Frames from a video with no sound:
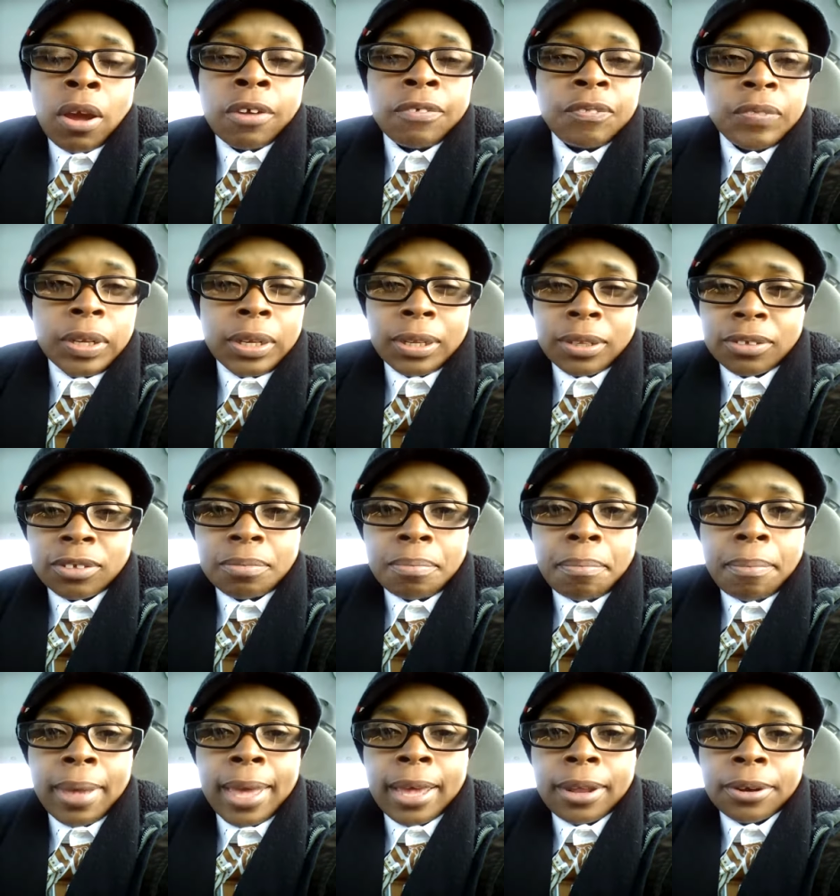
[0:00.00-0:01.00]
our
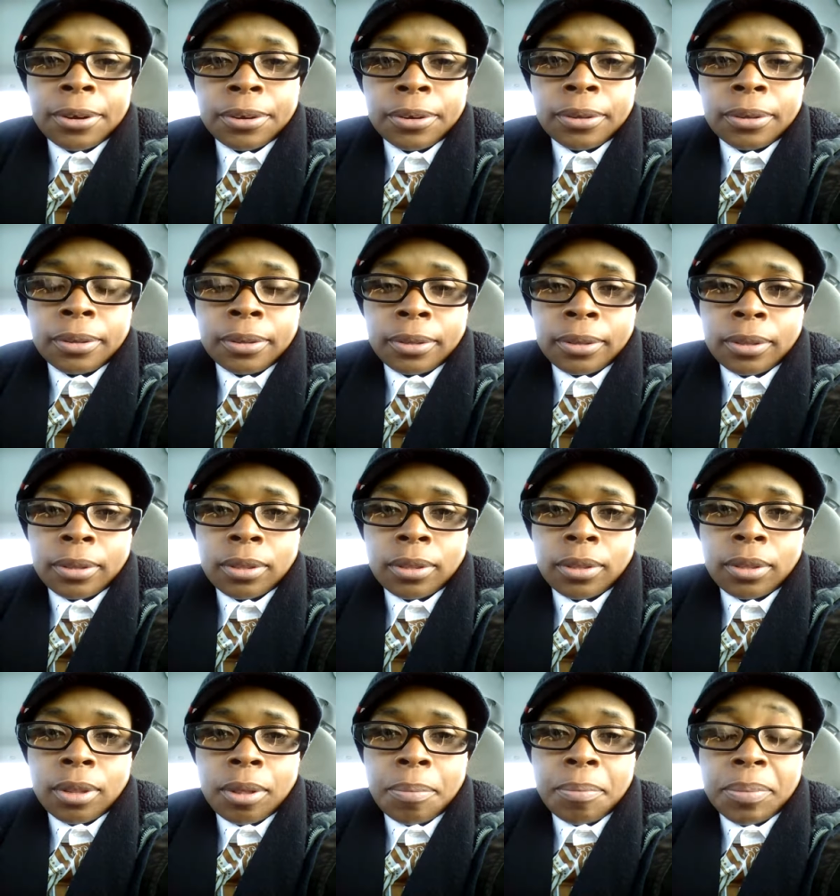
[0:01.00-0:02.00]
feelings matter
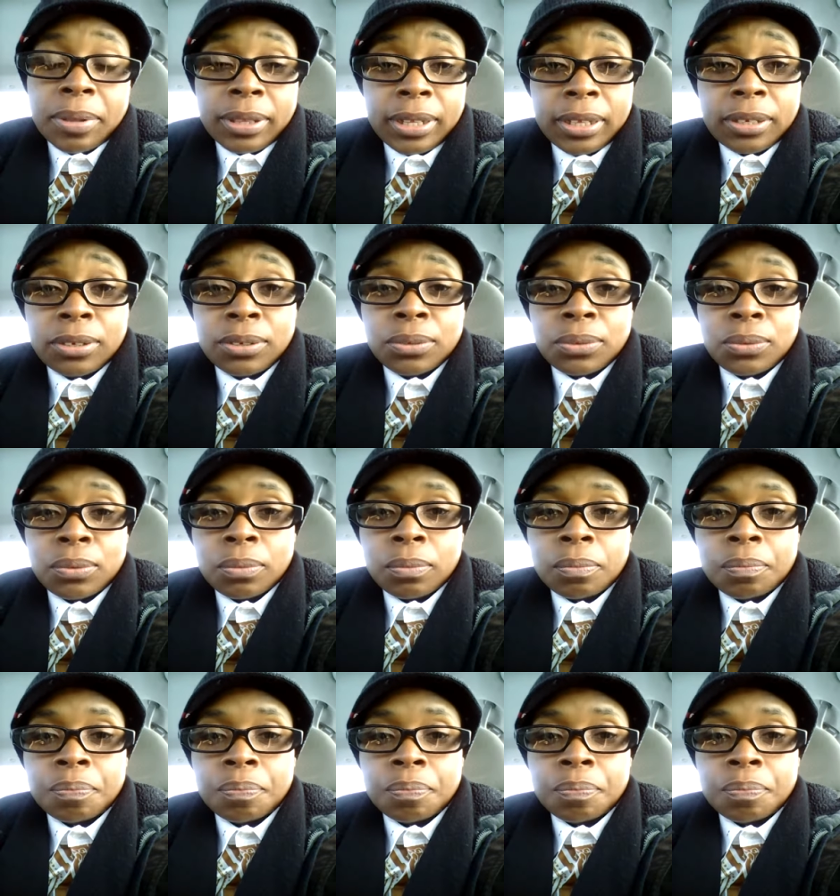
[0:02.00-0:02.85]
but they do.